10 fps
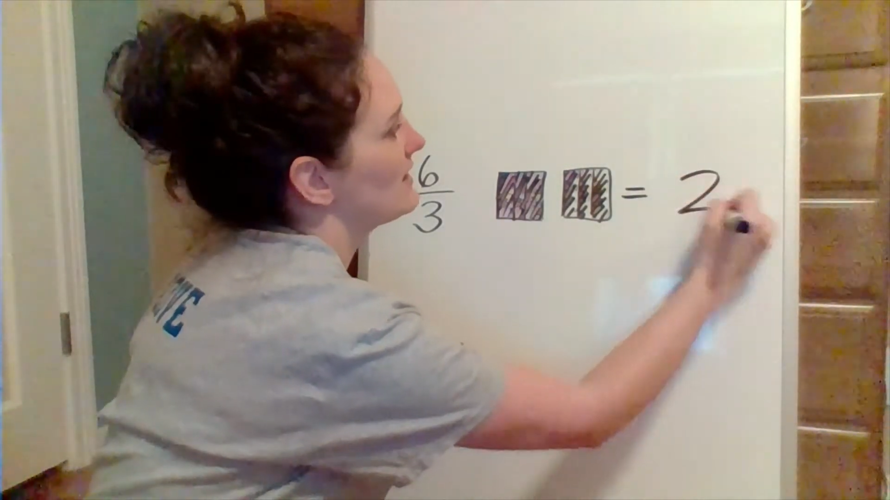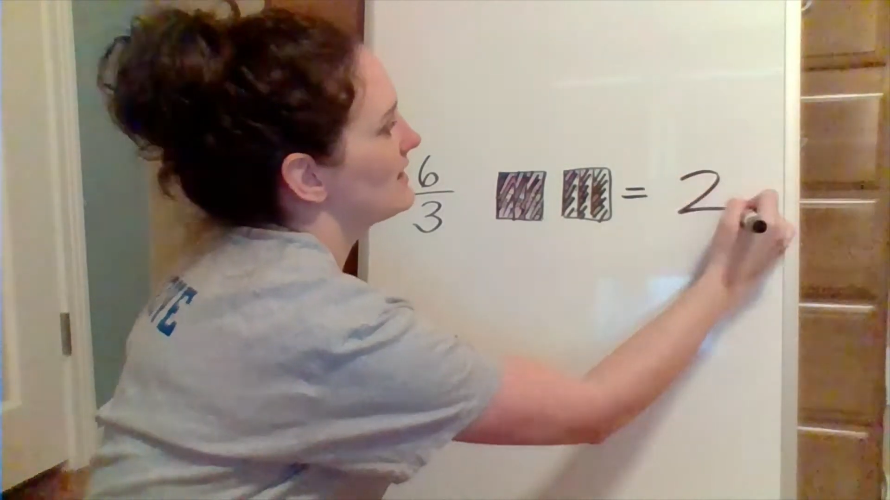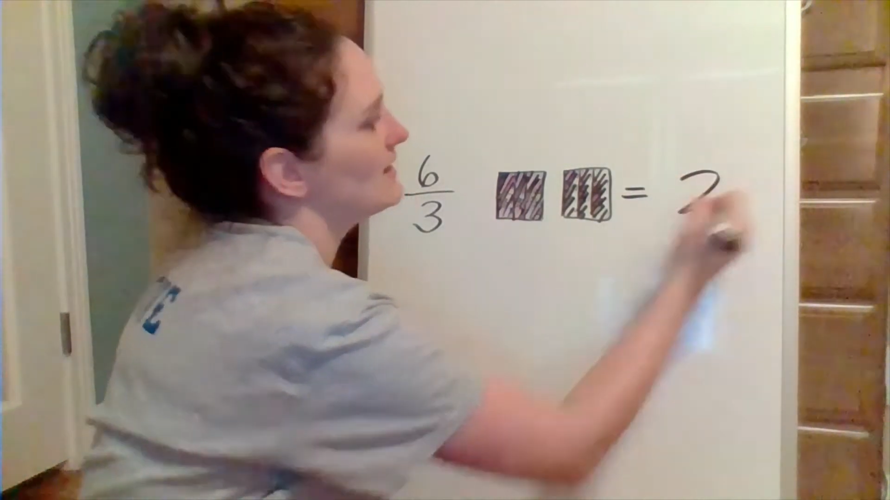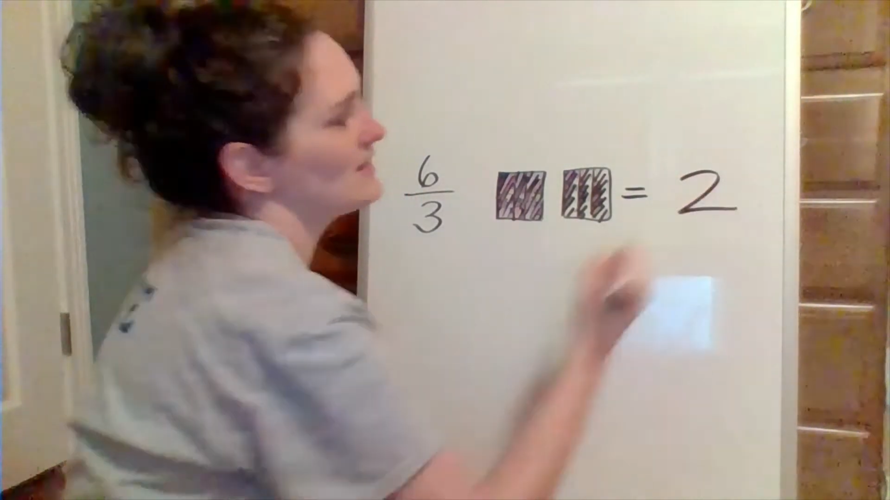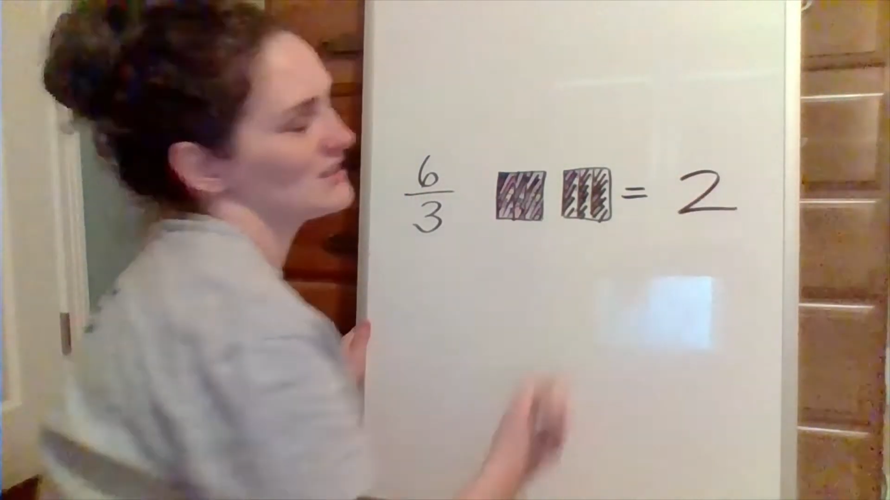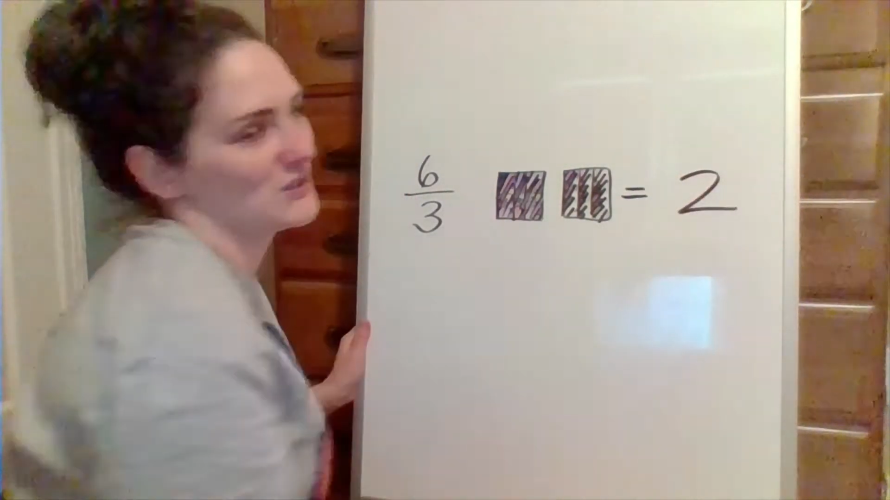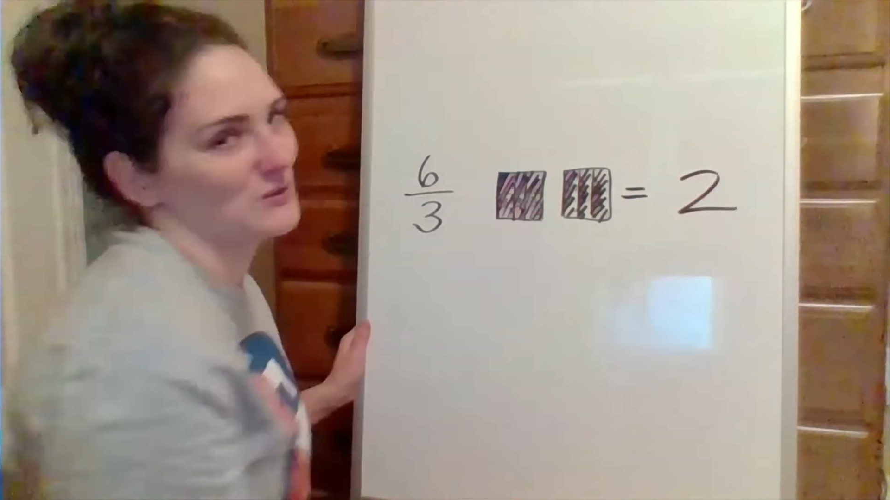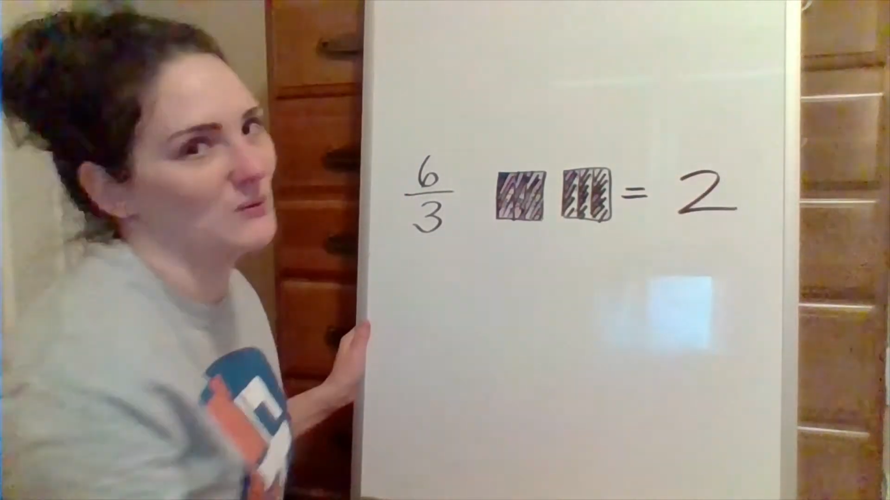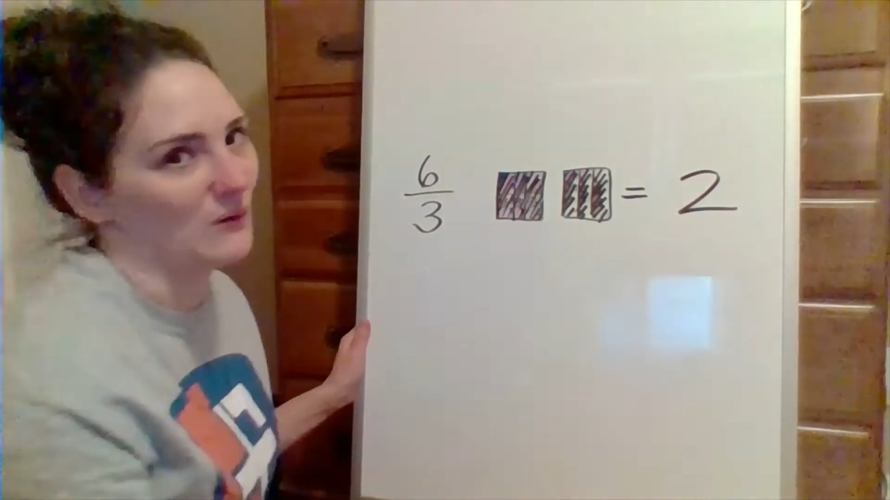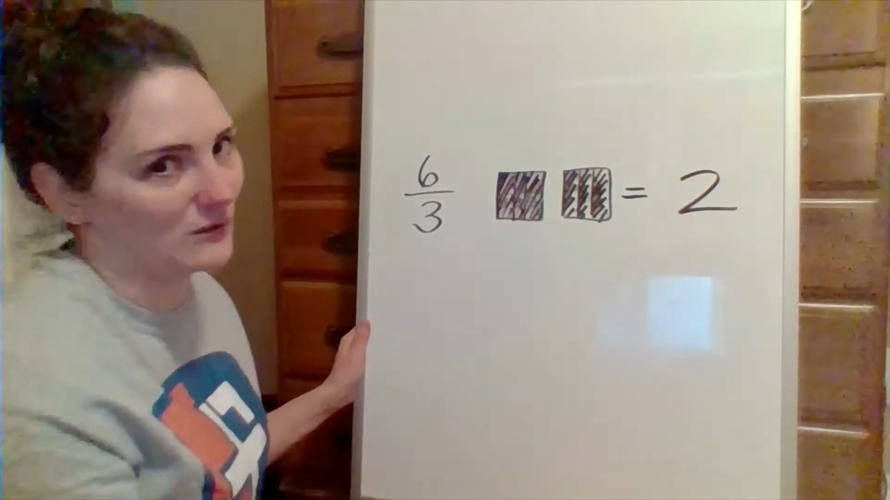is 2
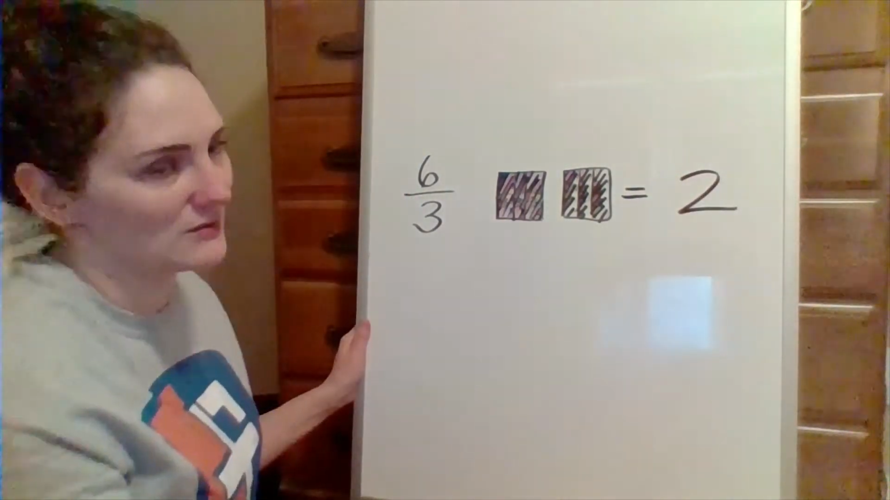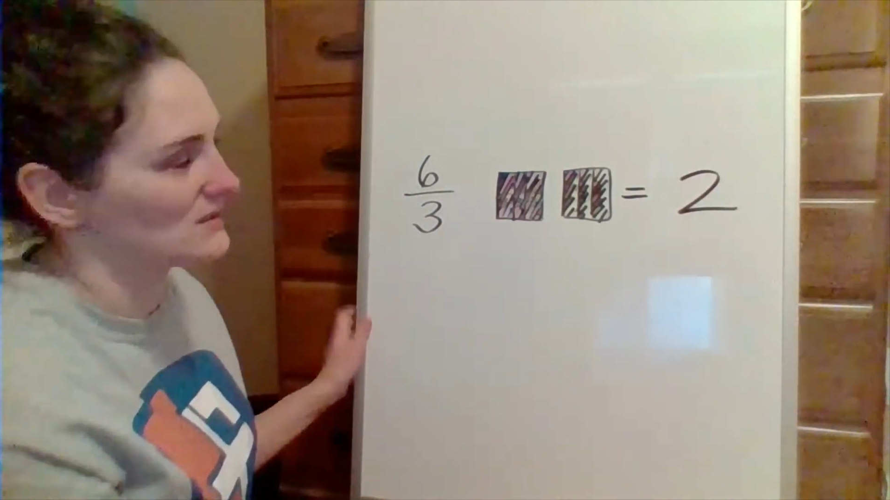wholes.